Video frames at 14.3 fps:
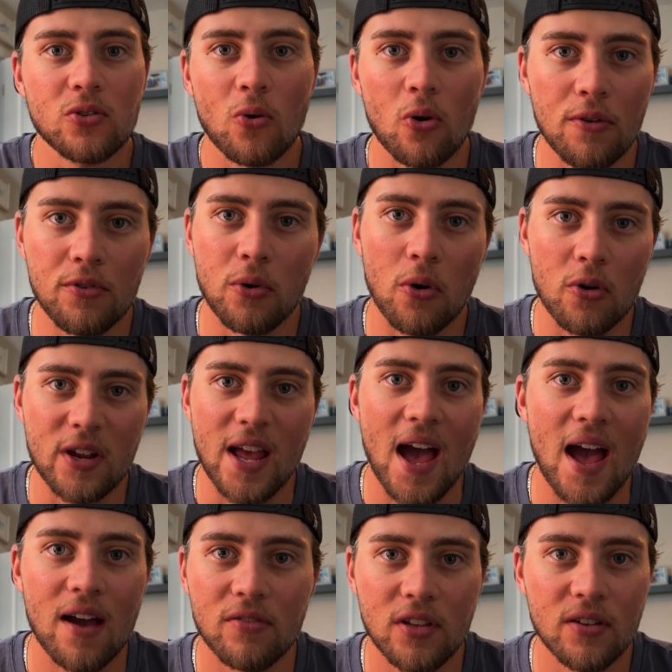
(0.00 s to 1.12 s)
If you already have
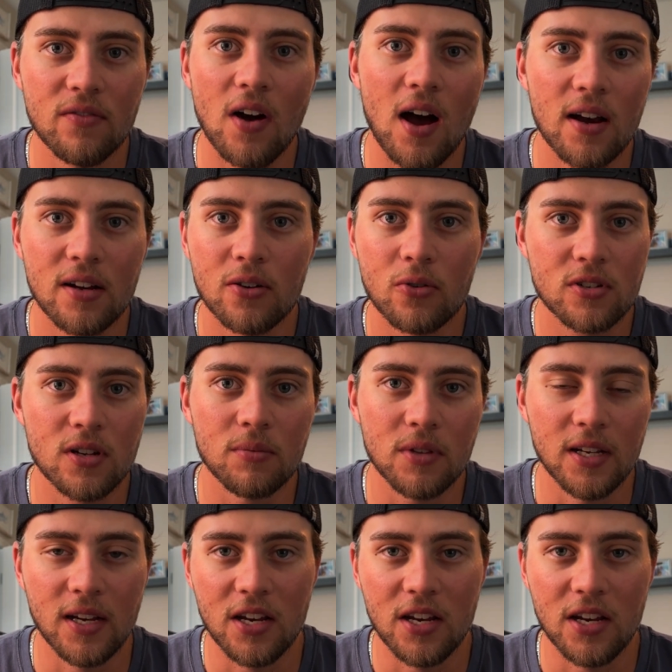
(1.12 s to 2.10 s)
the Avata or something and you